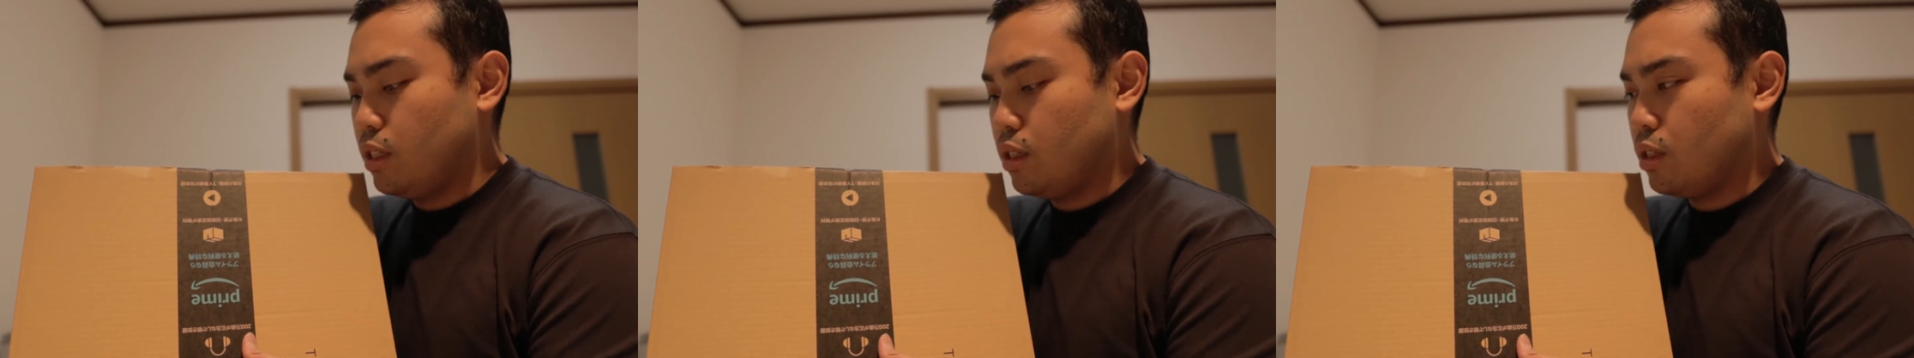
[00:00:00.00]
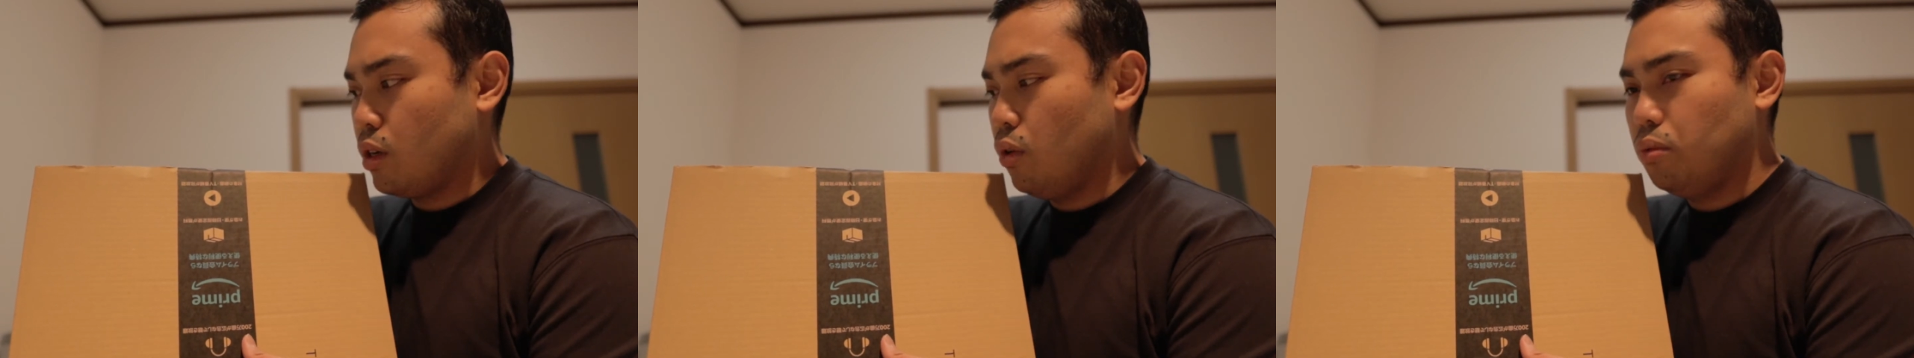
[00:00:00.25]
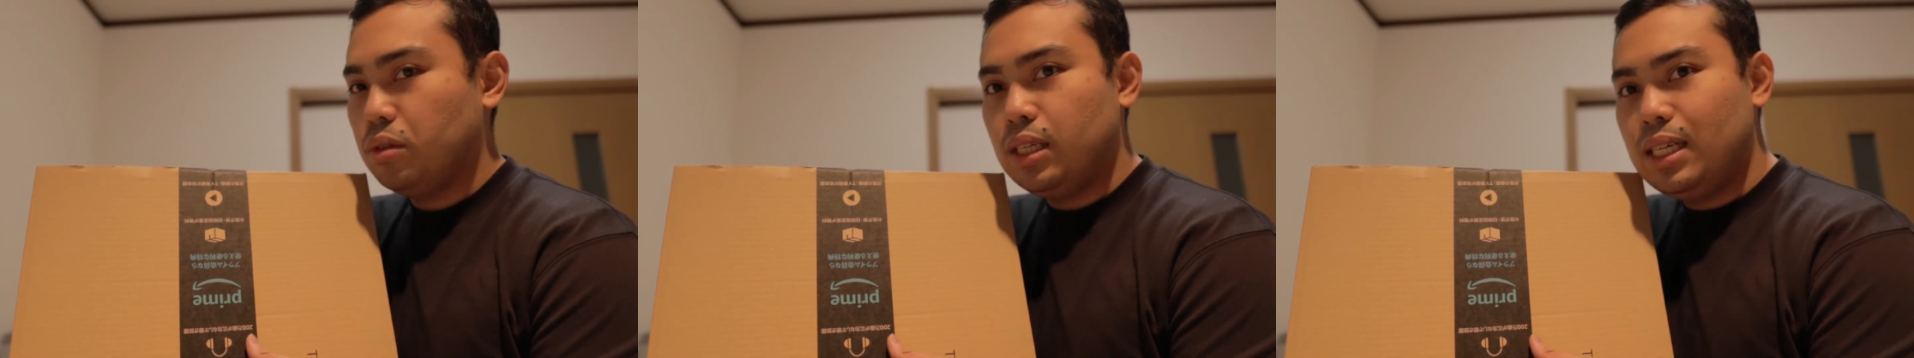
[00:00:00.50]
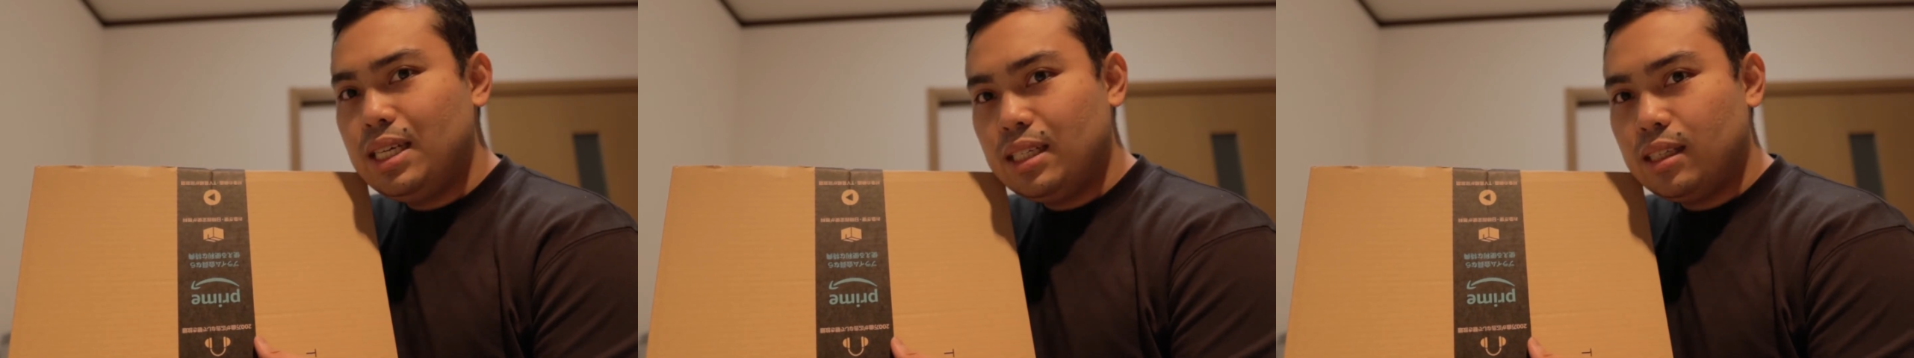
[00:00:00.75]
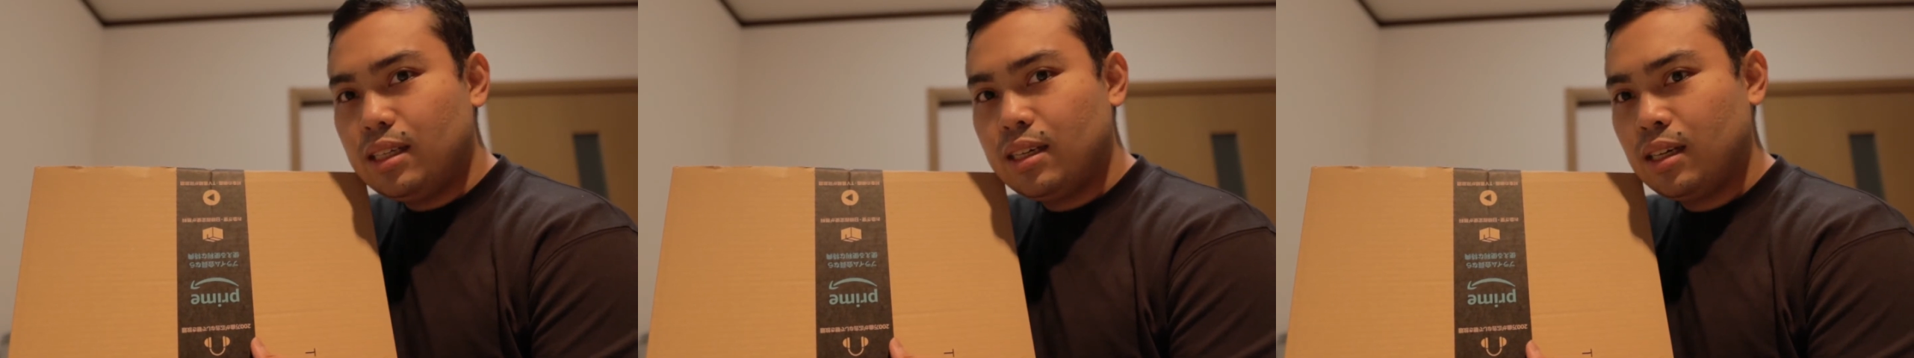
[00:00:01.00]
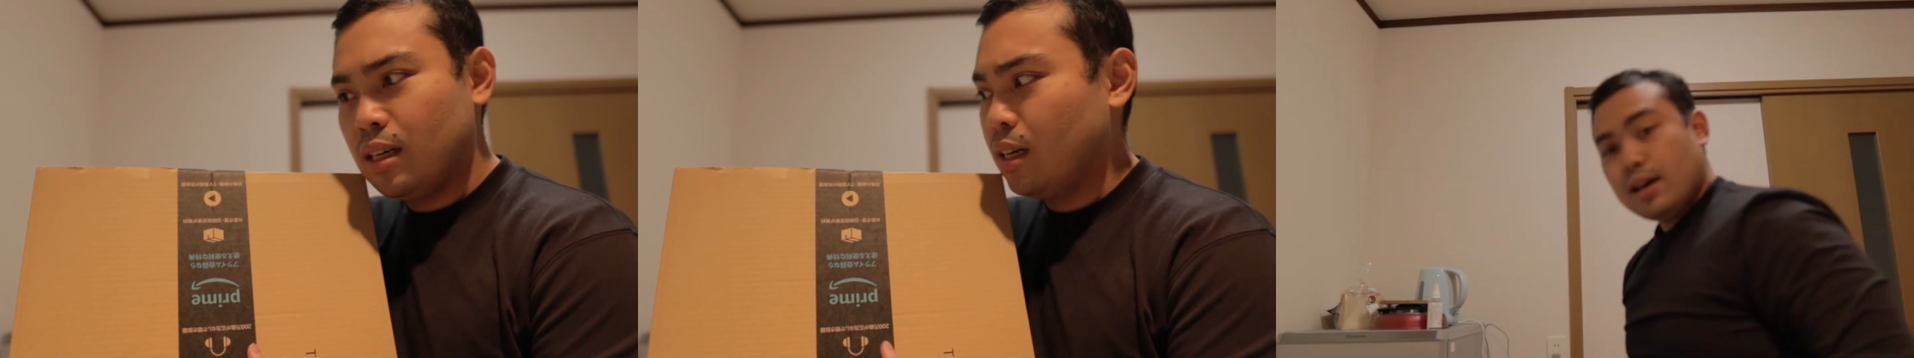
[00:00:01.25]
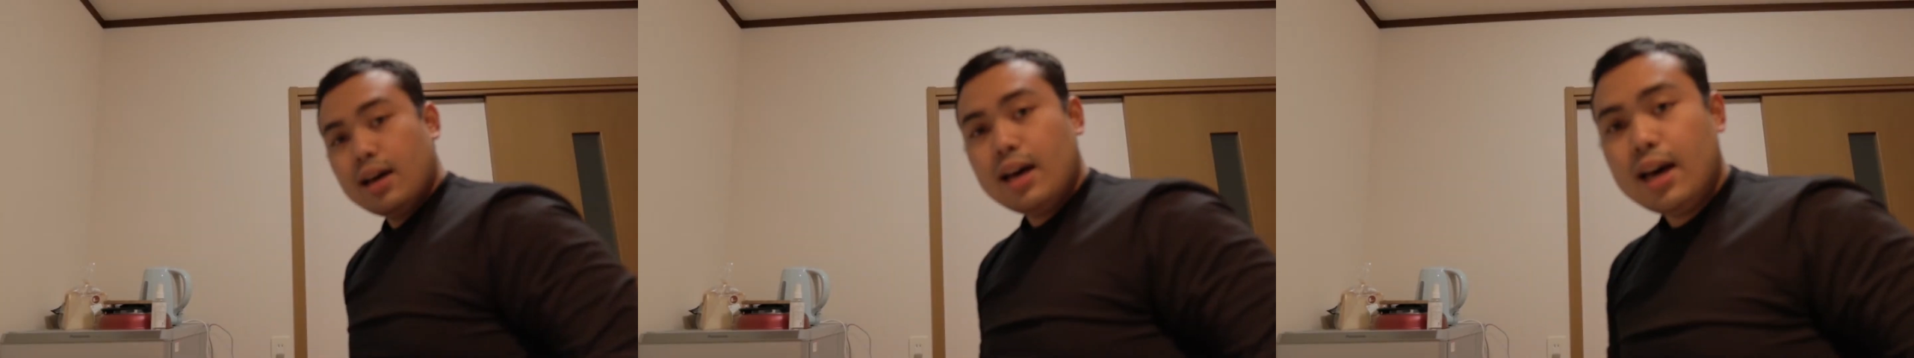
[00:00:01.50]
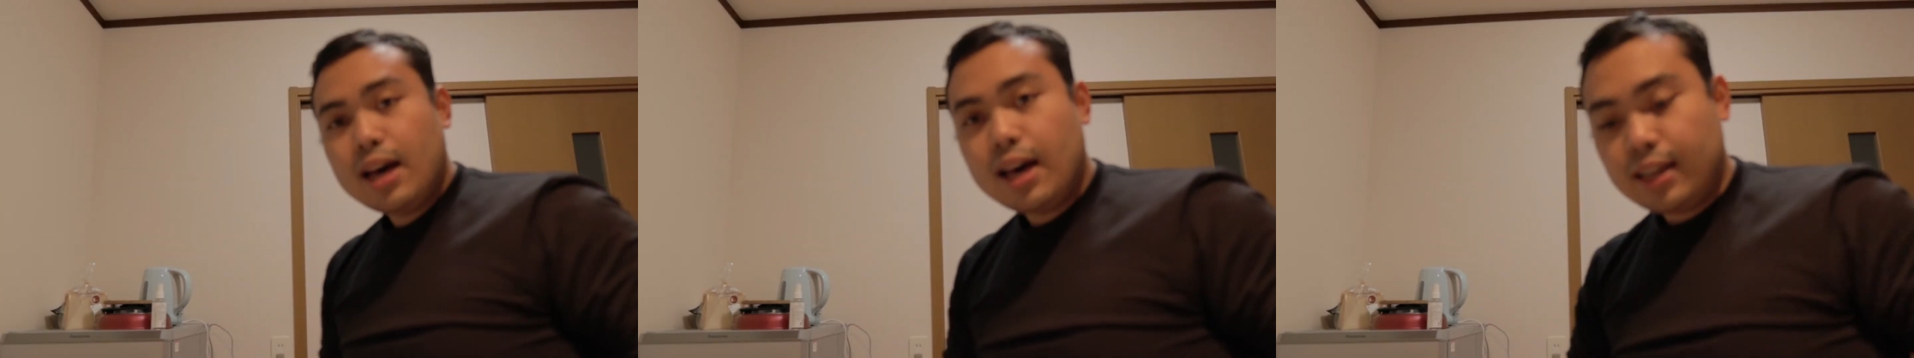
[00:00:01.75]
so neat.
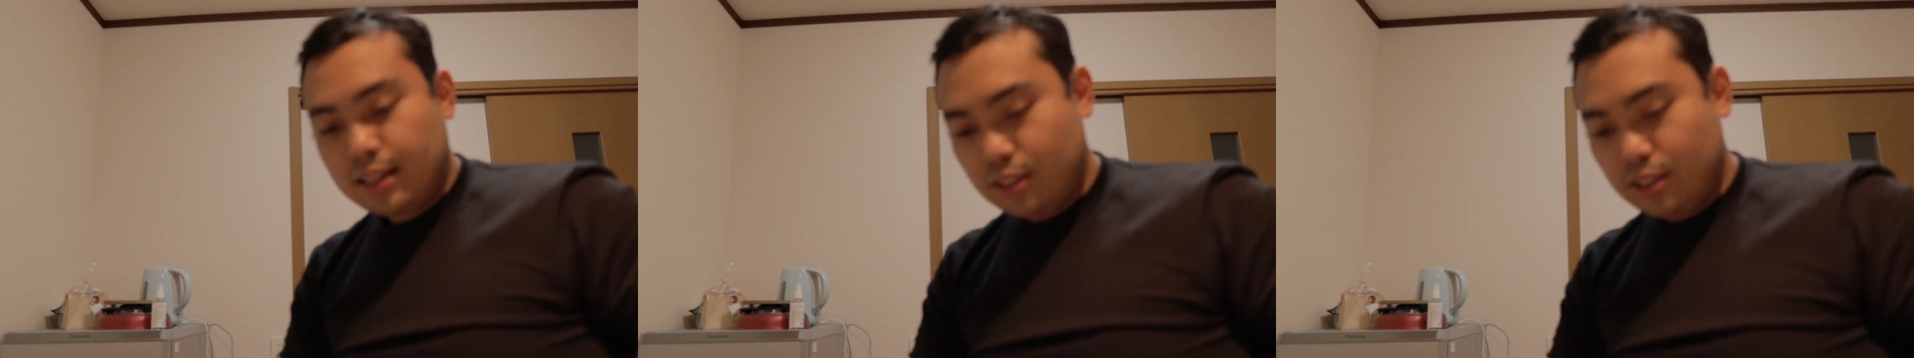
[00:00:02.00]
And